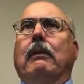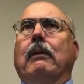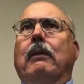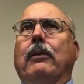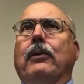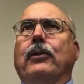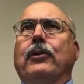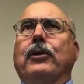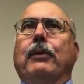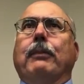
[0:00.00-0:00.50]

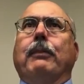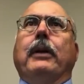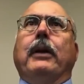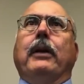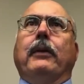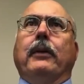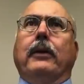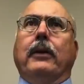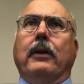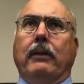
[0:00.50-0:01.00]
ownership in
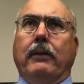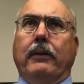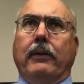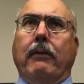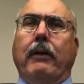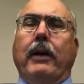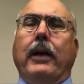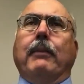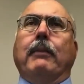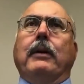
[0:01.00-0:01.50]
other
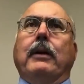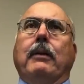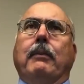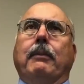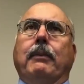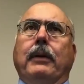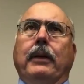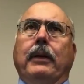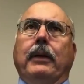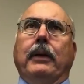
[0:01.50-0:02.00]
uranium
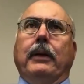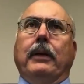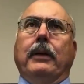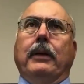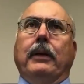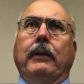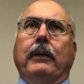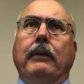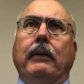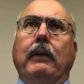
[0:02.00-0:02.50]

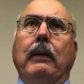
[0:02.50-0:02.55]
companies.